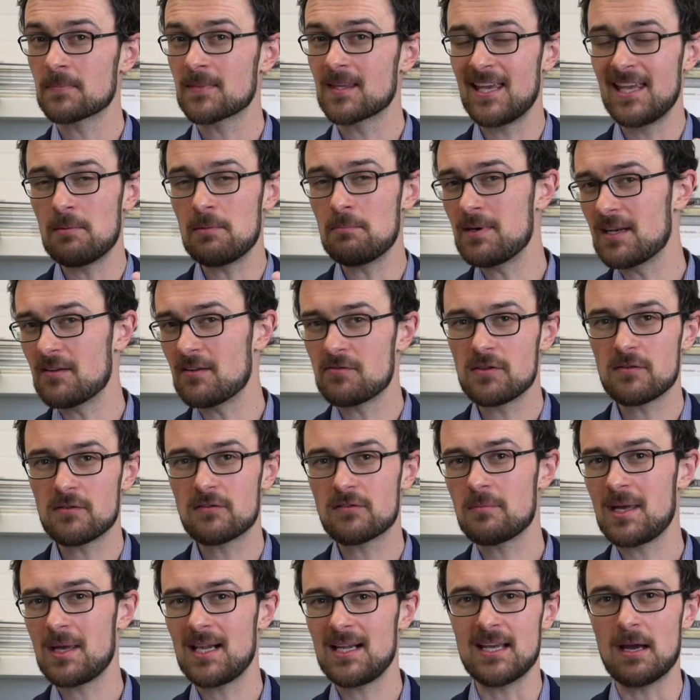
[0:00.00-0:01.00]
in a bit of the
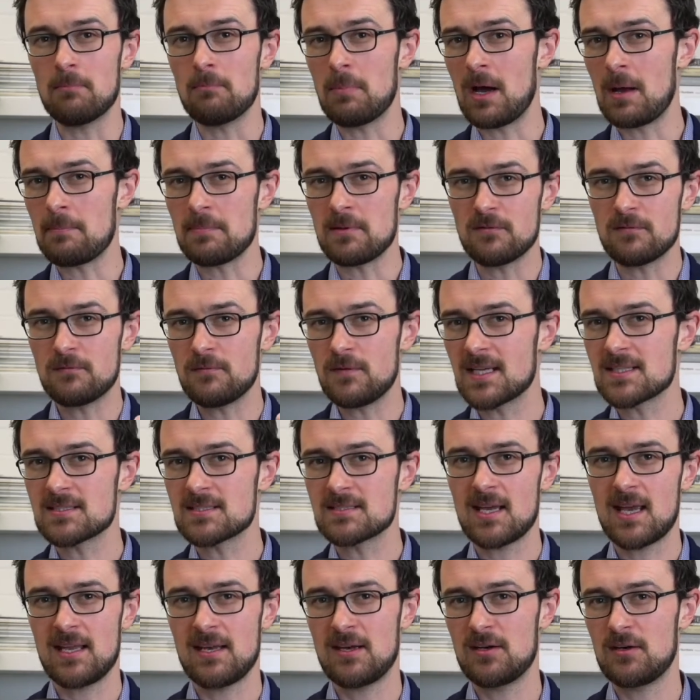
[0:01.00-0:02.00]
familiar, might be
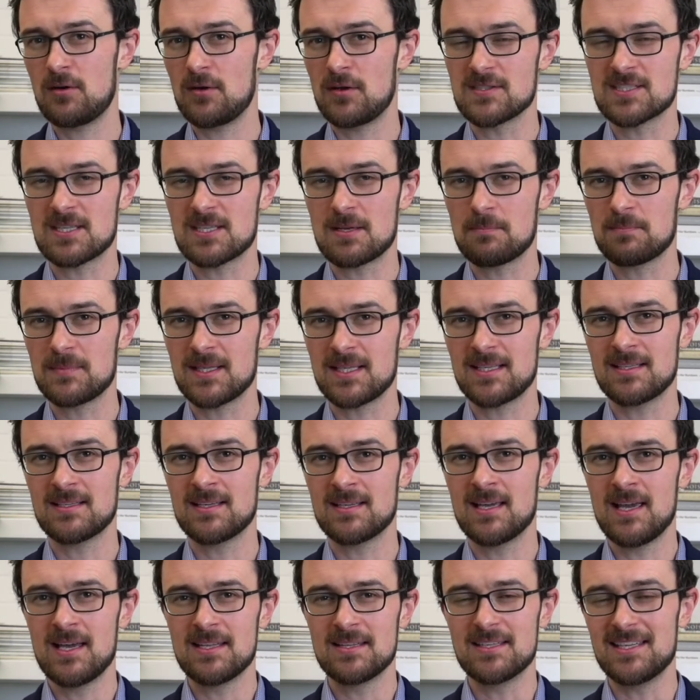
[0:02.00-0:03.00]
fixated on something
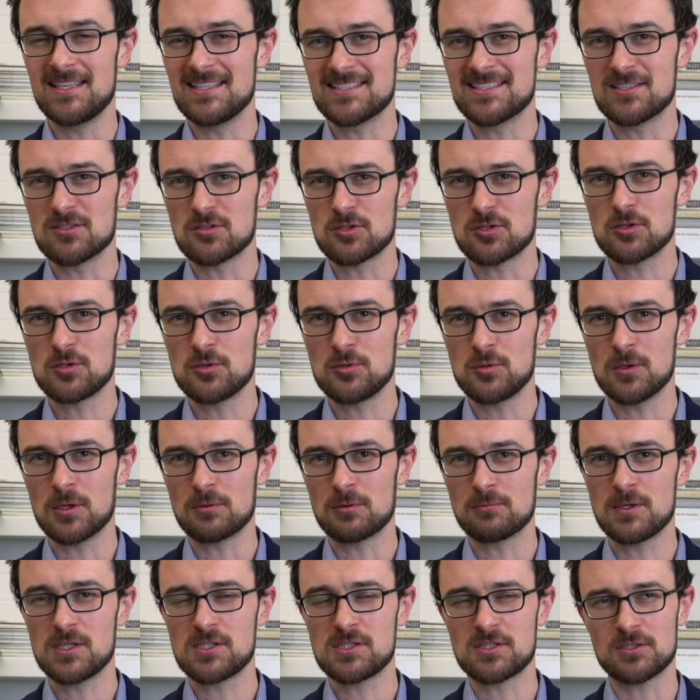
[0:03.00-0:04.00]
that isn't too
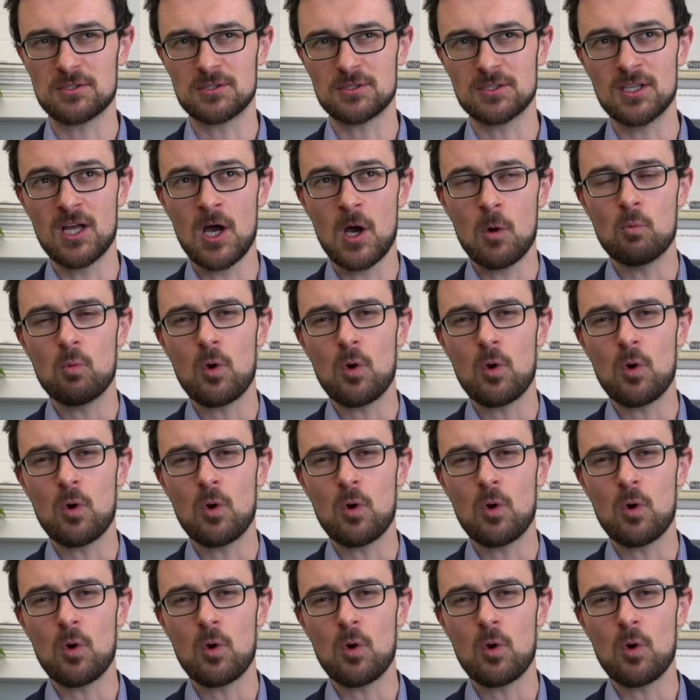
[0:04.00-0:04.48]
original.